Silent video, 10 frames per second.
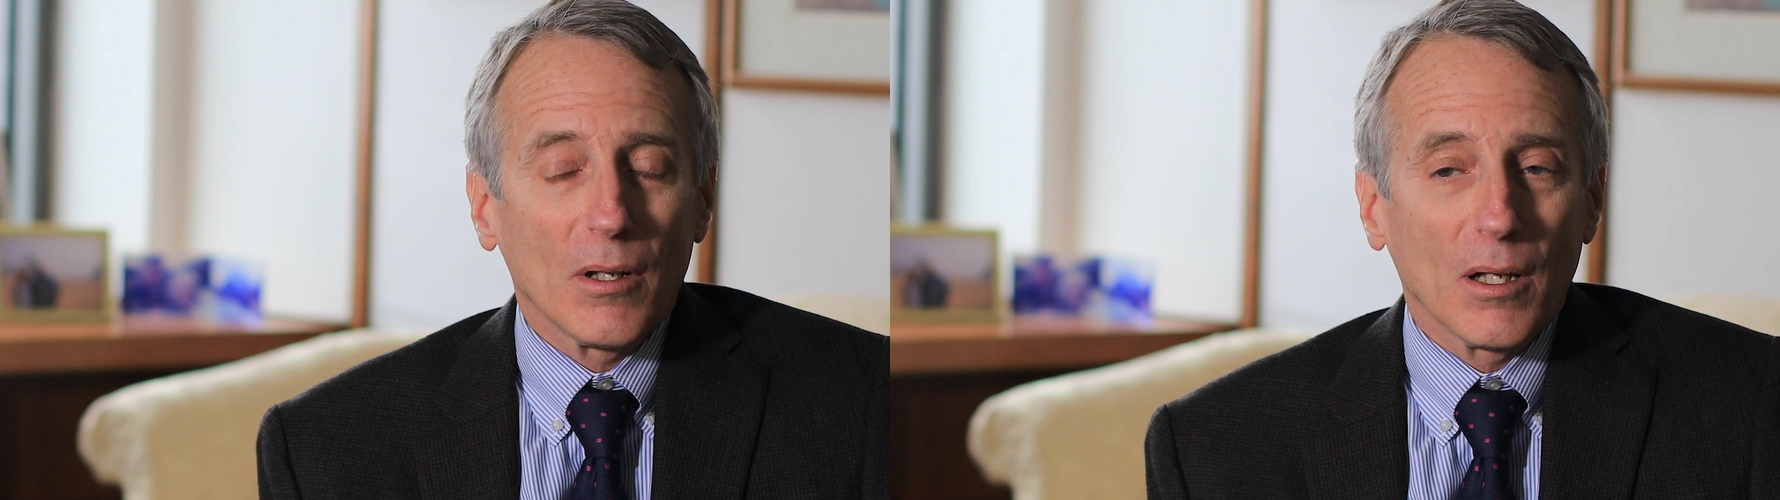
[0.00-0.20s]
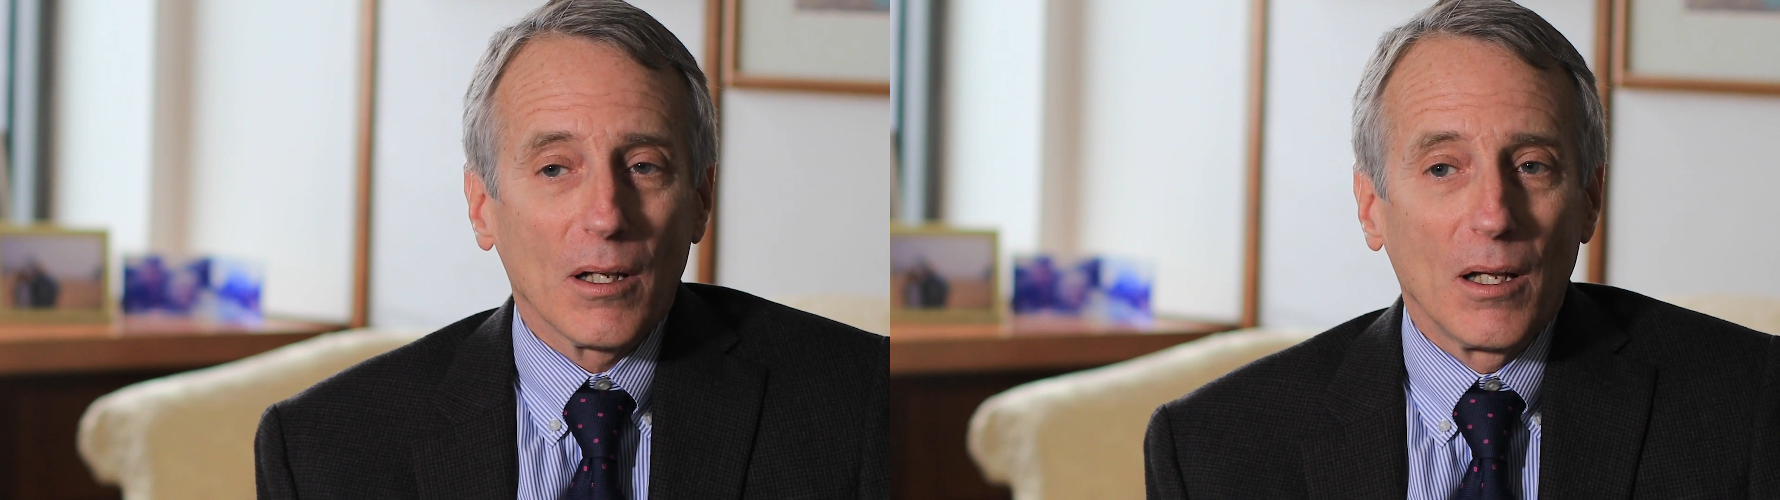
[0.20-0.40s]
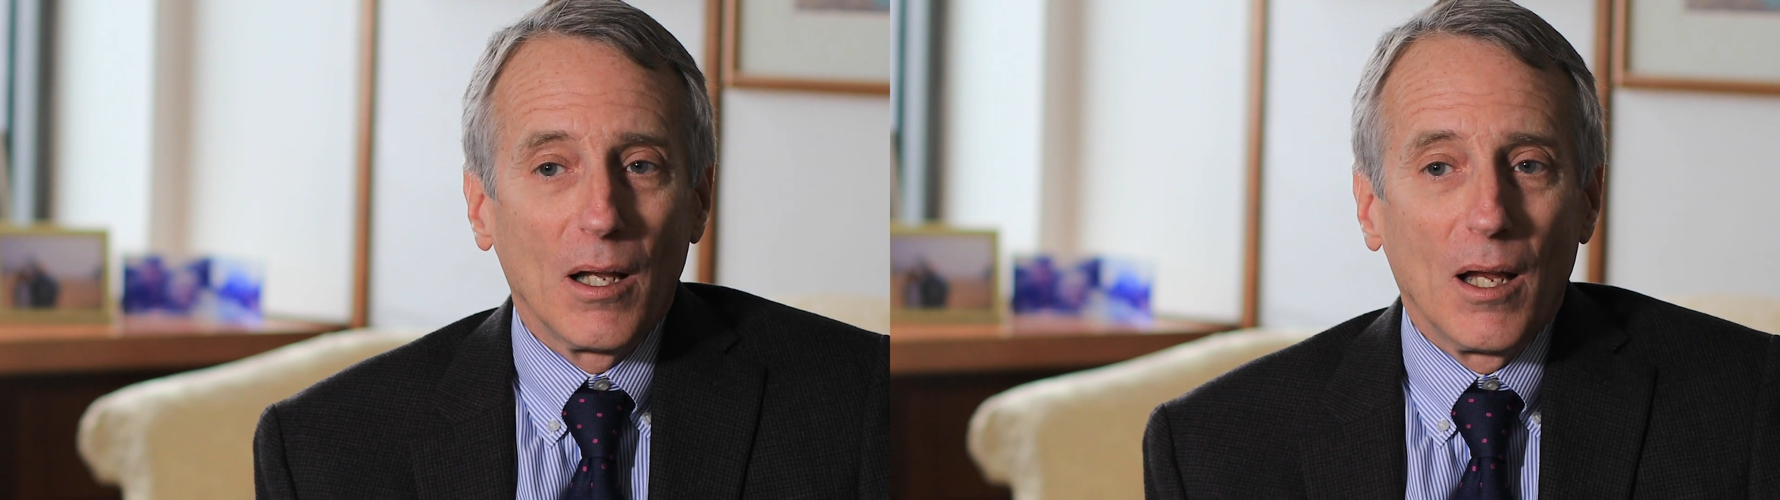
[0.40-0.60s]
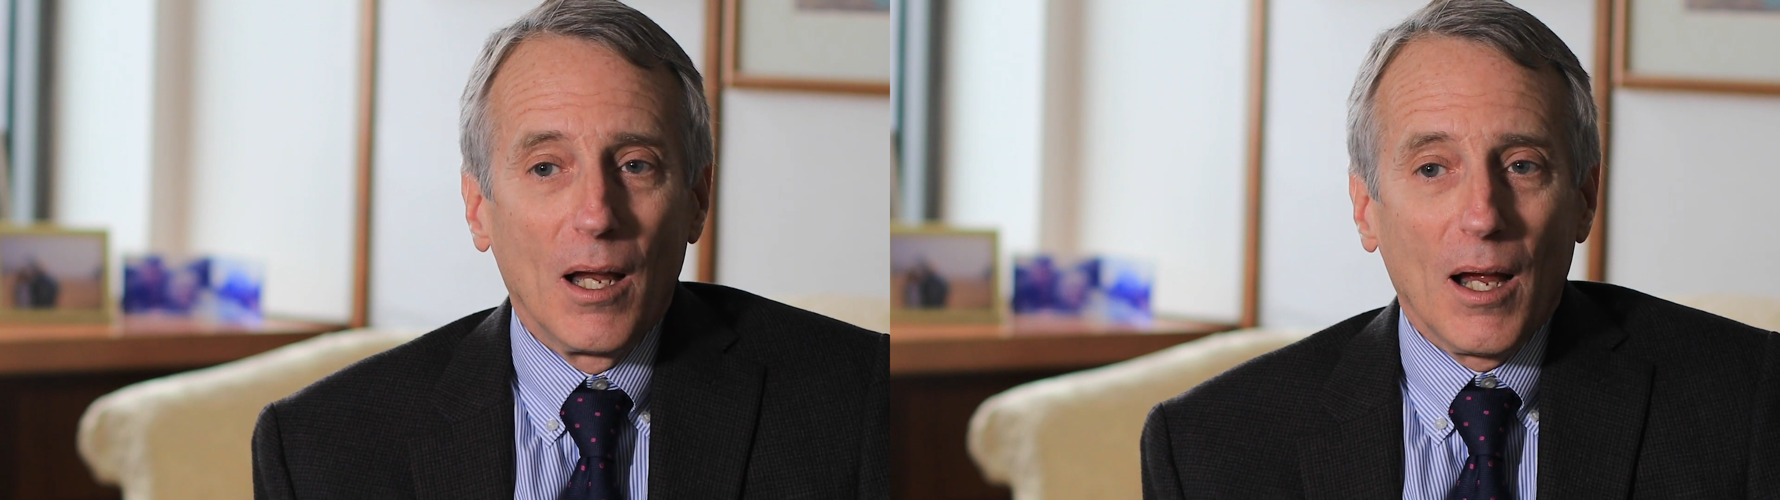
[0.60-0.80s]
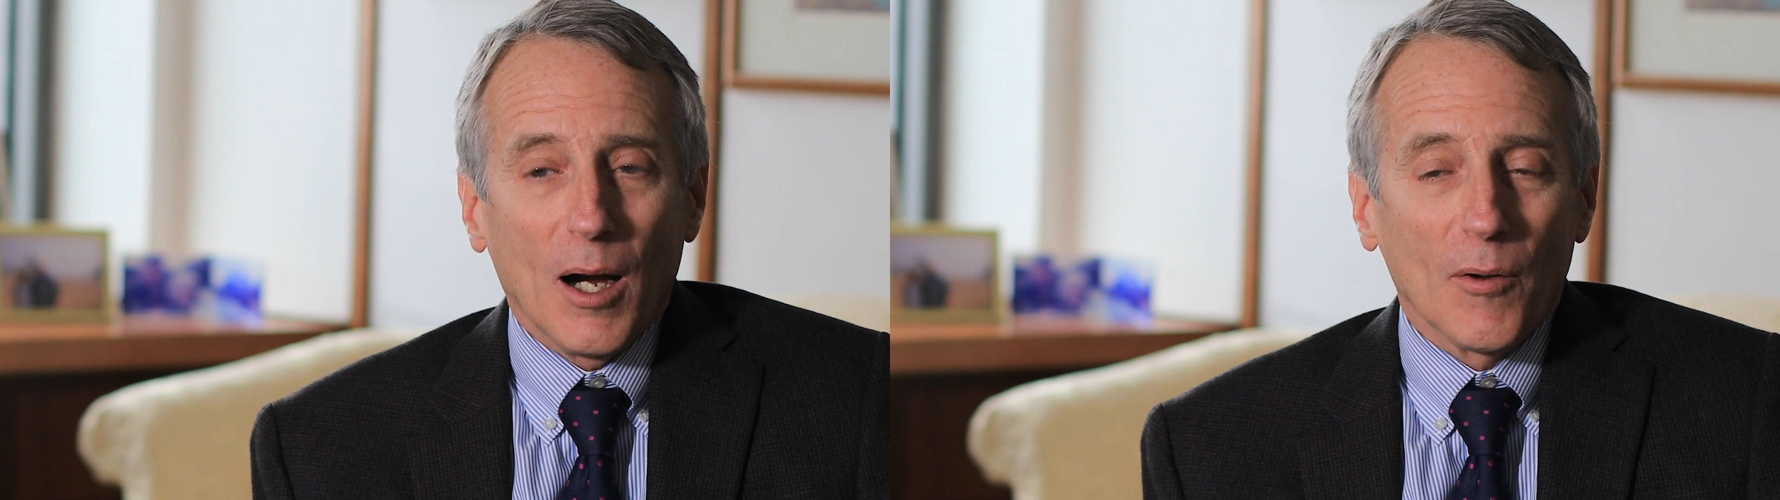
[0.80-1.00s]
Uh,
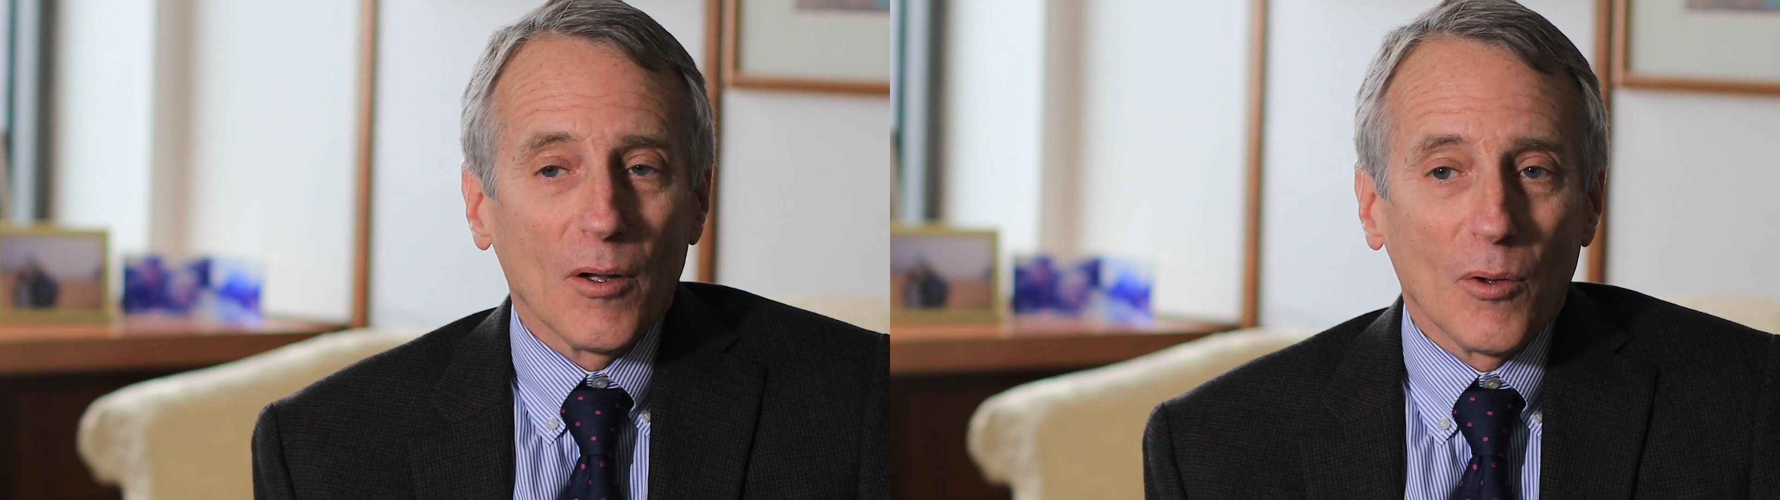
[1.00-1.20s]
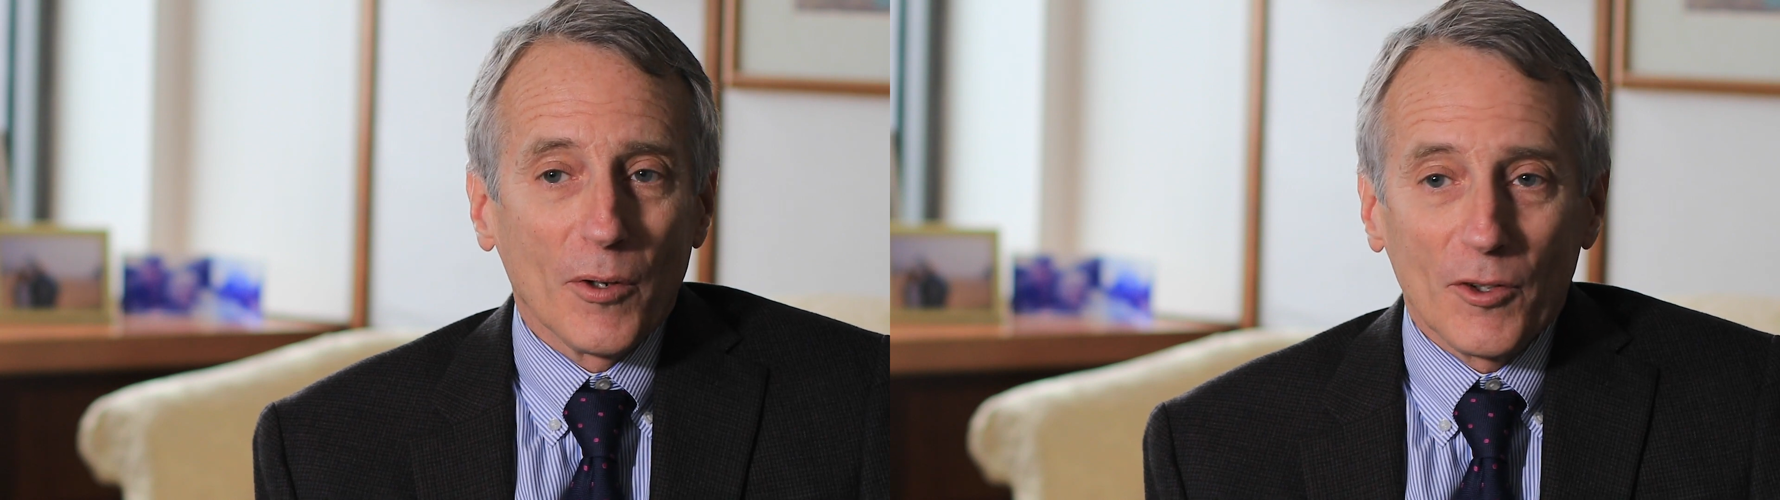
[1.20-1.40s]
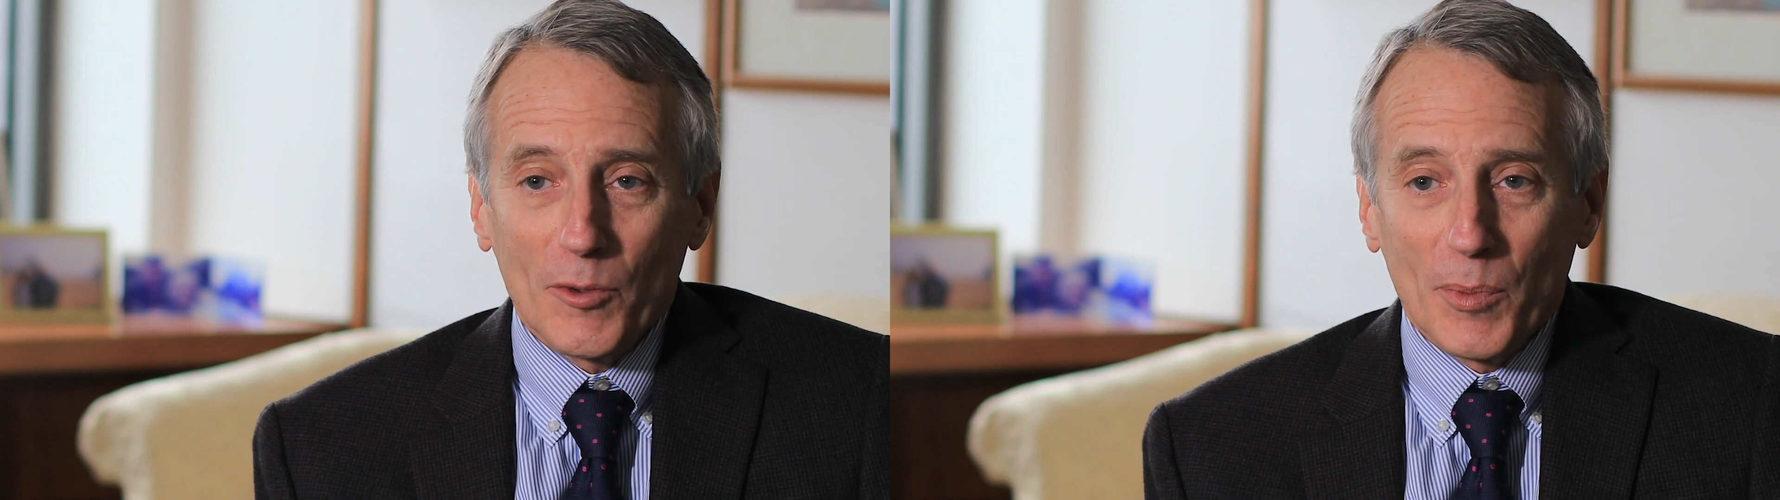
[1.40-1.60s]
how are the lawyers